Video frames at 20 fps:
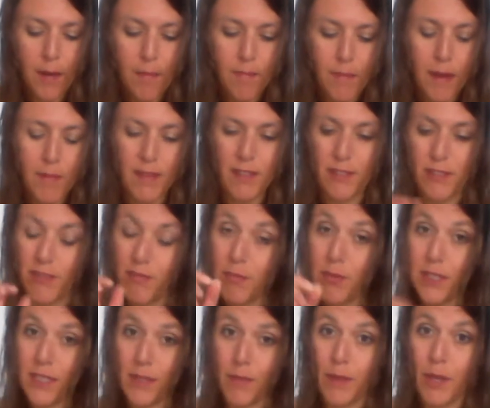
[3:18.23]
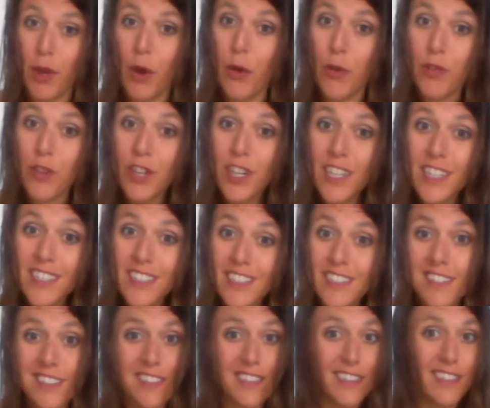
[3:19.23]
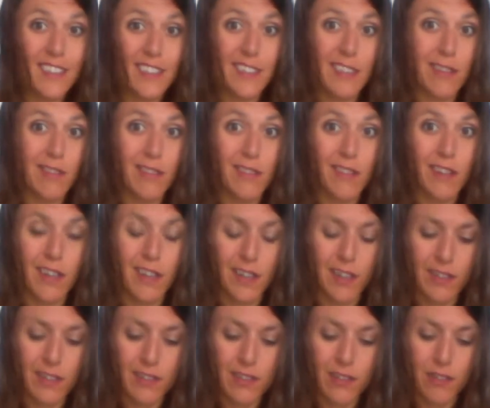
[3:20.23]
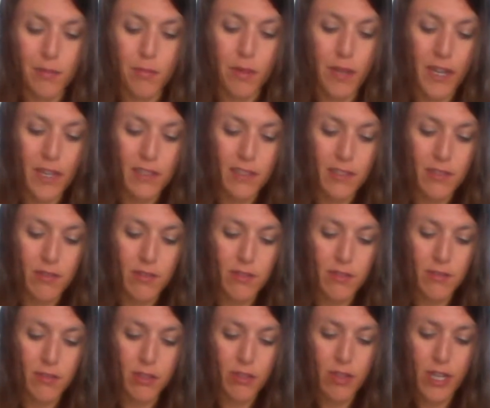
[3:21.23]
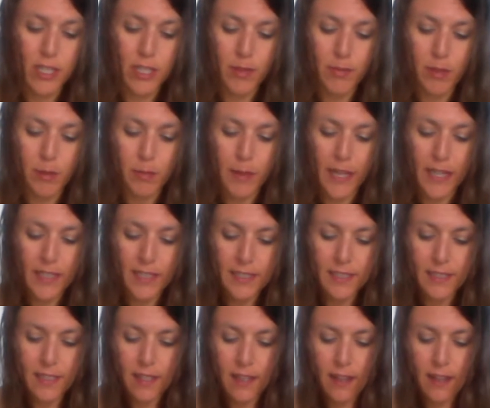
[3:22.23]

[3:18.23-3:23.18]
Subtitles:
Maybe sort of put something over it that will kind of, so the pliers don't sort of scratch up your pegs.